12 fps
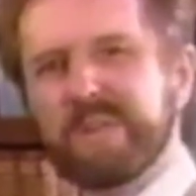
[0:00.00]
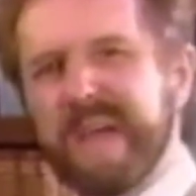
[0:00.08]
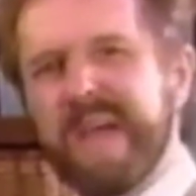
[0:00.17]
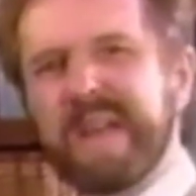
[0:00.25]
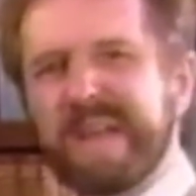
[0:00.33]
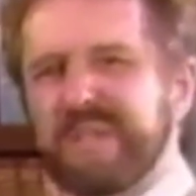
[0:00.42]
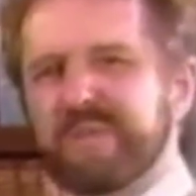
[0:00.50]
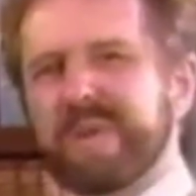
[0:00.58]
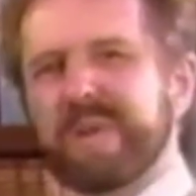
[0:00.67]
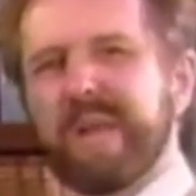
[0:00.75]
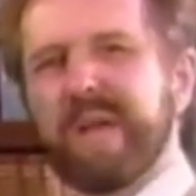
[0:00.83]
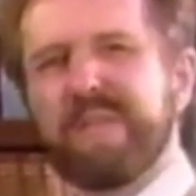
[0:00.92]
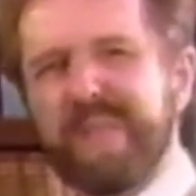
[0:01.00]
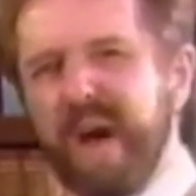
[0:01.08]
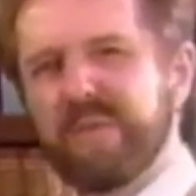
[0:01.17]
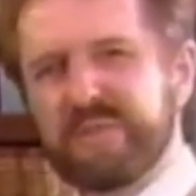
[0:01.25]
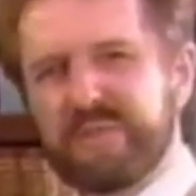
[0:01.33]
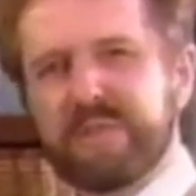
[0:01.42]
Today in Israel,
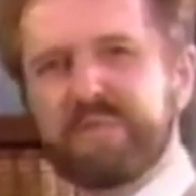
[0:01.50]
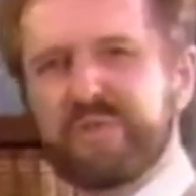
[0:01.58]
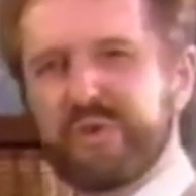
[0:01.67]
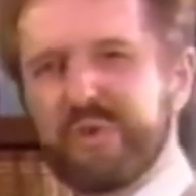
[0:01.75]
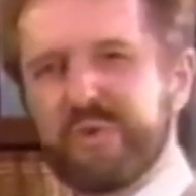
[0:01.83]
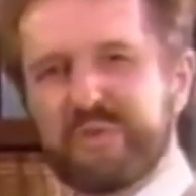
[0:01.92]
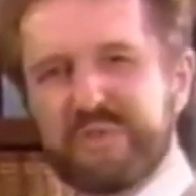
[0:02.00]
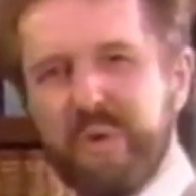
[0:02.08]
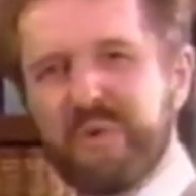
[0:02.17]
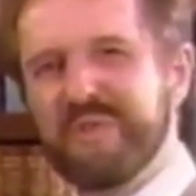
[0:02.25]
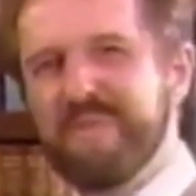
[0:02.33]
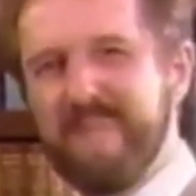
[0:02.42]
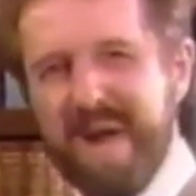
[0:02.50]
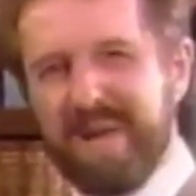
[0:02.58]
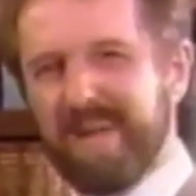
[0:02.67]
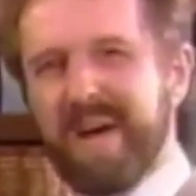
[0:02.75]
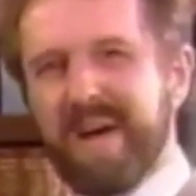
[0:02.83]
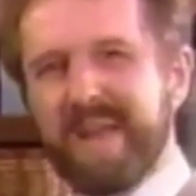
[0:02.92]
thousands of Jews go to
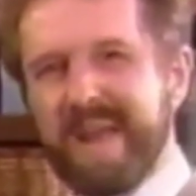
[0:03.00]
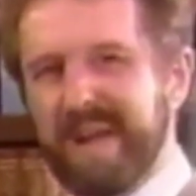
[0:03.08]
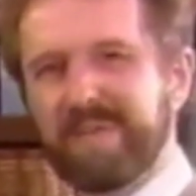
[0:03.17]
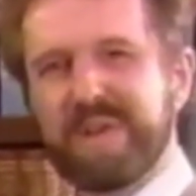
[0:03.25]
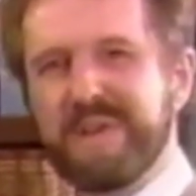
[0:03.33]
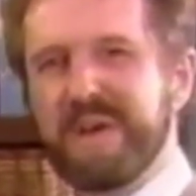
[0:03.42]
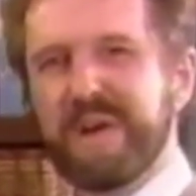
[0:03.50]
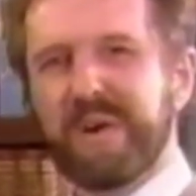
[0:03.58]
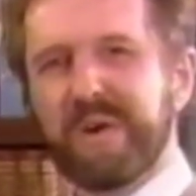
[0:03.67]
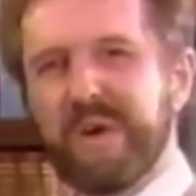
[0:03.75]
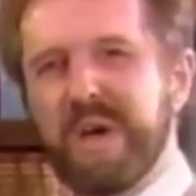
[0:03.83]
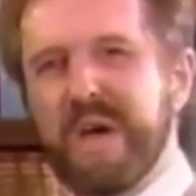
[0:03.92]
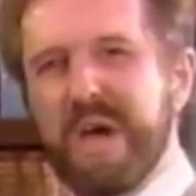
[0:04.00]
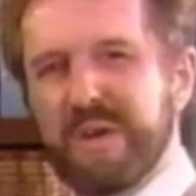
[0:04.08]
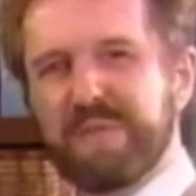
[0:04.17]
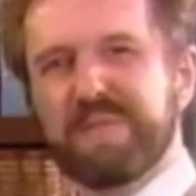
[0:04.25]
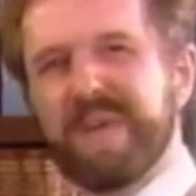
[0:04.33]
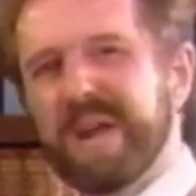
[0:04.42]
Meron every year
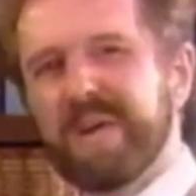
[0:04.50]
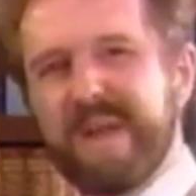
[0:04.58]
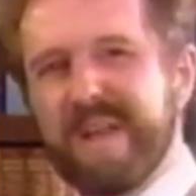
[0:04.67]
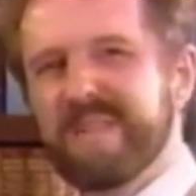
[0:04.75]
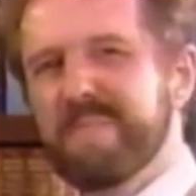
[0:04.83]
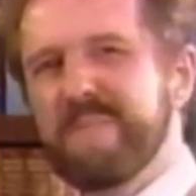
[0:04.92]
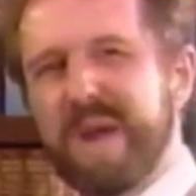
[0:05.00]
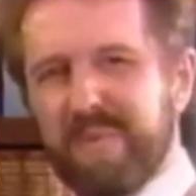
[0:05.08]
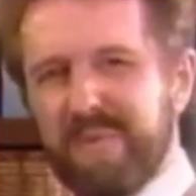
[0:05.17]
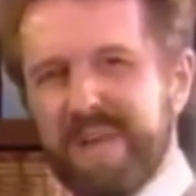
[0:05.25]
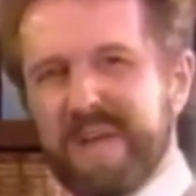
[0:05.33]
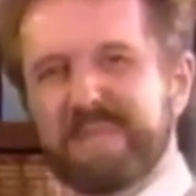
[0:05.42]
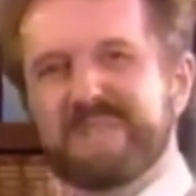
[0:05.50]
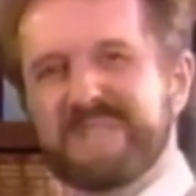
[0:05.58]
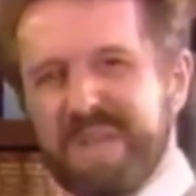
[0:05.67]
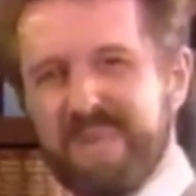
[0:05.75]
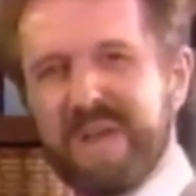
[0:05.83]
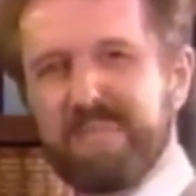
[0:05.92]
to venerate the memory of
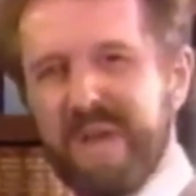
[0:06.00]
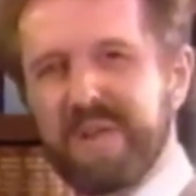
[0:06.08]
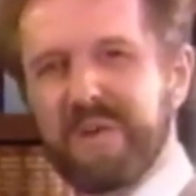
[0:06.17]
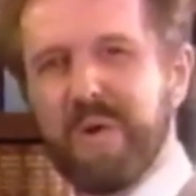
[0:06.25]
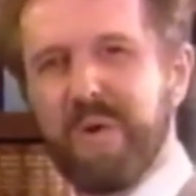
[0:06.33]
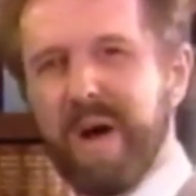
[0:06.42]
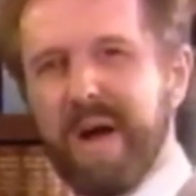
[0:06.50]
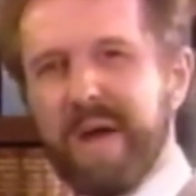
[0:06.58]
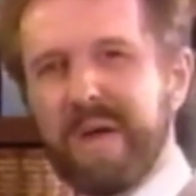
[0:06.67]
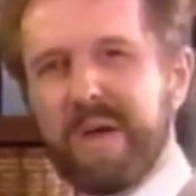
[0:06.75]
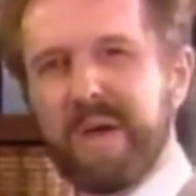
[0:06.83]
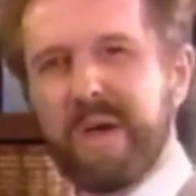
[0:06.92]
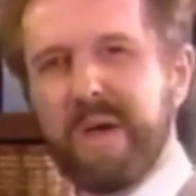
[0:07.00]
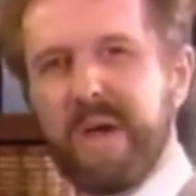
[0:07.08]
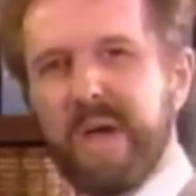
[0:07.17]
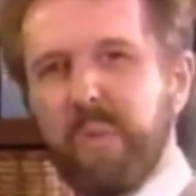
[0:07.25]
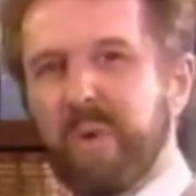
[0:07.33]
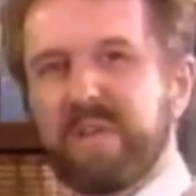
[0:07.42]
Simeon ben Yochai,
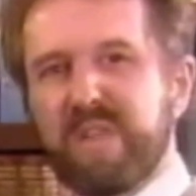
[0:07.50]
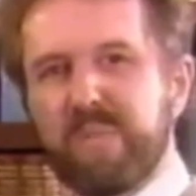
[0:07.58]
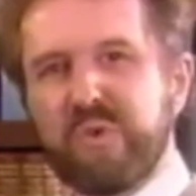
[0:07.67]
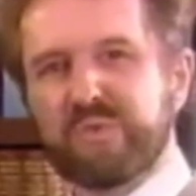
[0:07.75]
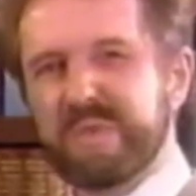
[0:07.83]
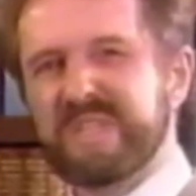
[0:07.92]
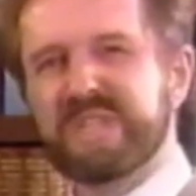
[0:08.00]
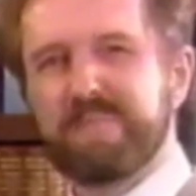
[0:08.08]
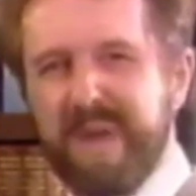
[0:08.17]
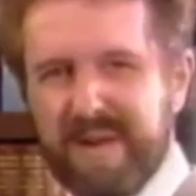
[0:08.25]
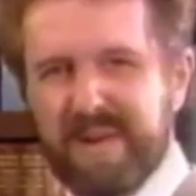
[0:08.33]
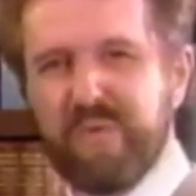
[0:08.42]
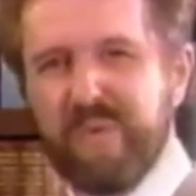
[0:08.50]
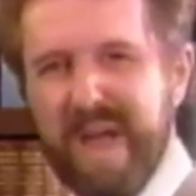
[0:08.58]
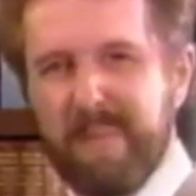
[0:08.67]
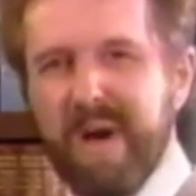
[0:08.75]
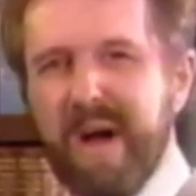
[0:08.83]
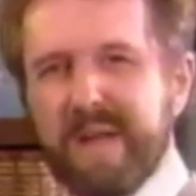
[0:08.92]
one of the most respected
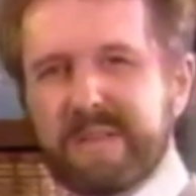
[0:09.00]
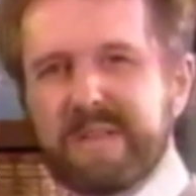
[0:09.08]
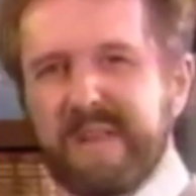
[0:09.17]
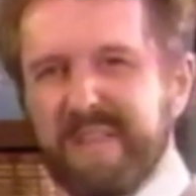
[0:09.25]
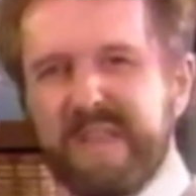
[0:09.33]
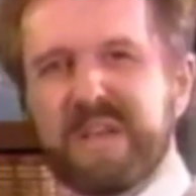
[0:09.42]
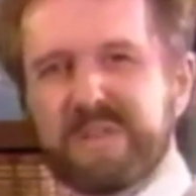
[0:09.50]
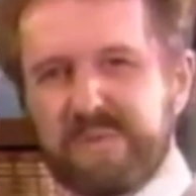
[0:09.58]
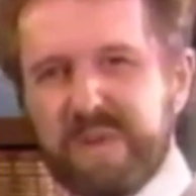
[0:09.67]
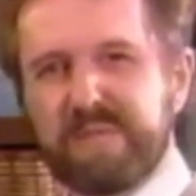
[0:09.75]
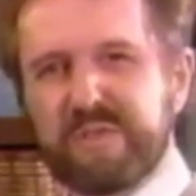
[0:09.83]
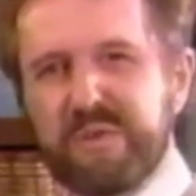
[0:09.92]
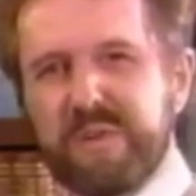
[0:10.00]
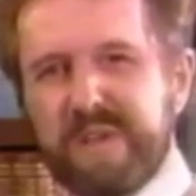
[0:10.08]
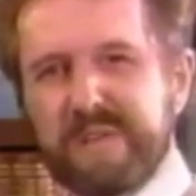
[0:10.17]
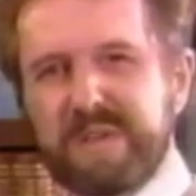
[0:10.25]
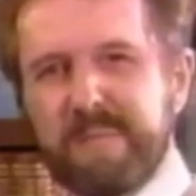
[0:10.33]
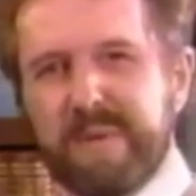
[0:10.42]
rabbis in the history of
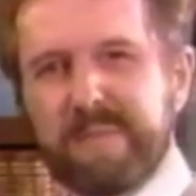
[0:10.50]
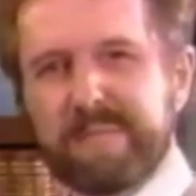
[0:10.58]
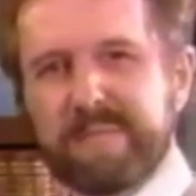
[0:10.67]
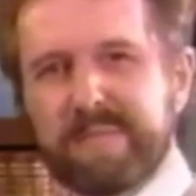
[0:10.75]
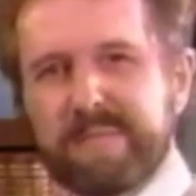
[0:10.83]
Judaism.